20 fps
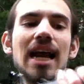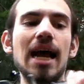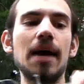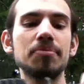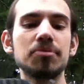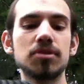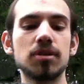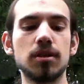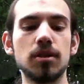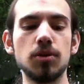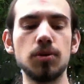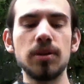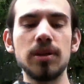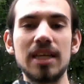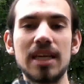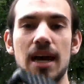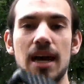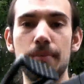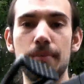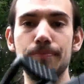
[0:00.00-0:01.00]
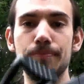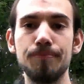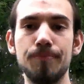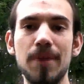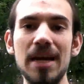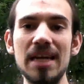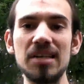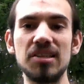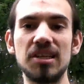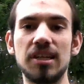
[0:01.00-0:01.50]
absolutely
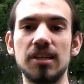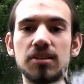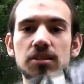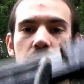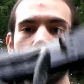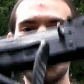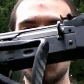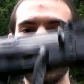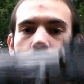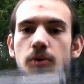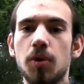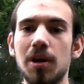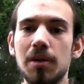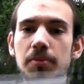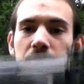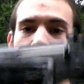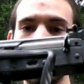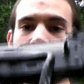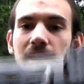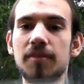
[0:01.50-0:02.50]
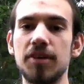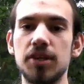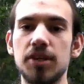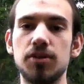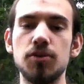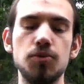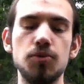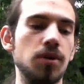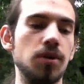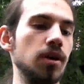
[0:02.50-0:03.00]
amazing. It's quite a bit heavy
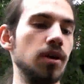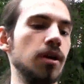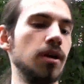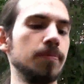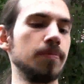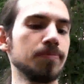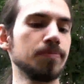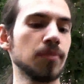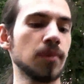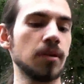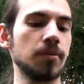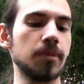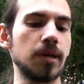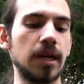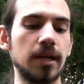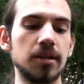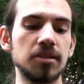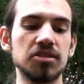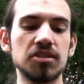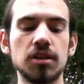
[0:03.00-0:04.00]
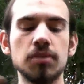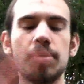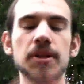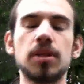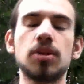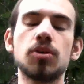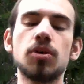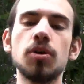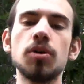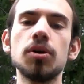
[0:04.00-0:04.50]
too. But uh, this is going to be
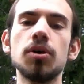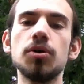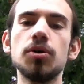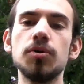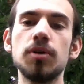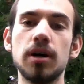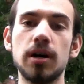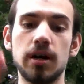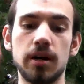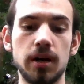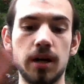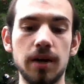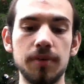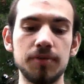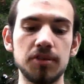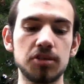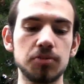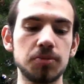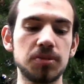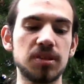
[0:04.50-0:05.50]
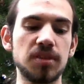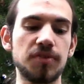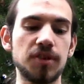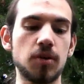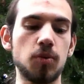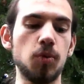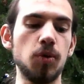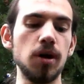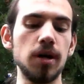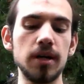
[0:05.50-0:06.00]
the Chrono of the specific
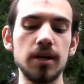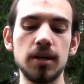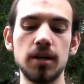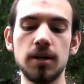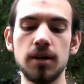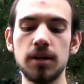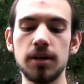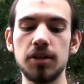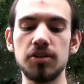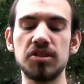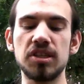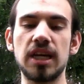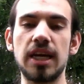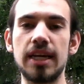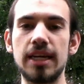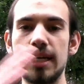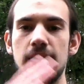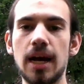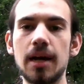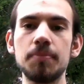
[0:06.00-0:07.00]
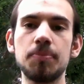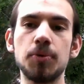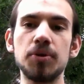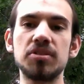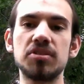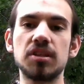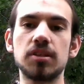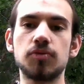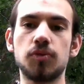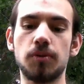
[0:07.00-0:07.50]
one using a
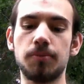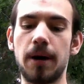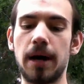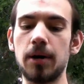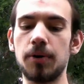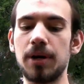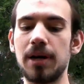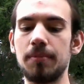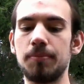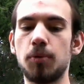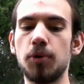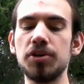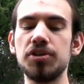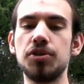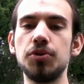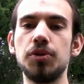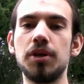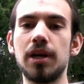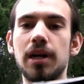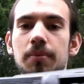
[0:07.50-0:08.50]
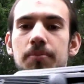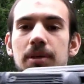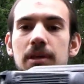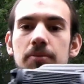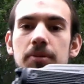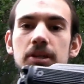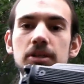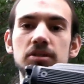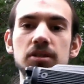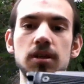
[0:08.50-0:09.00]
9.6 volt battery and 0.2 gram
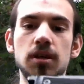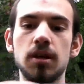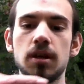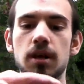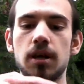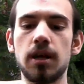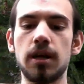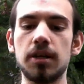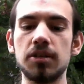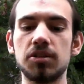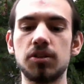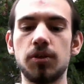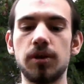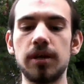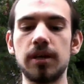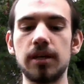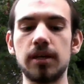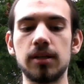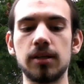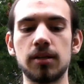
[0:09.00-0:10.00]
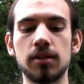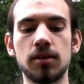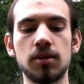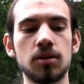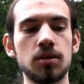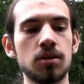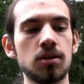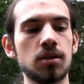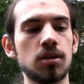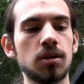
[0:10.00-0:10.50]
BBs. Uh, let's go ahead and
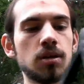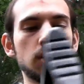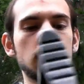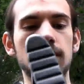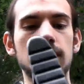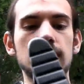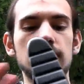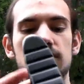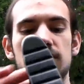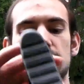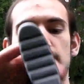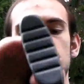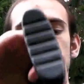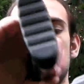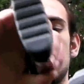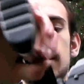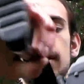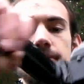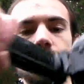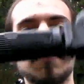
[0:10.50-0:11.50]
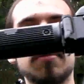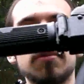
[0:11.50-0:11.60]
get this thing ready.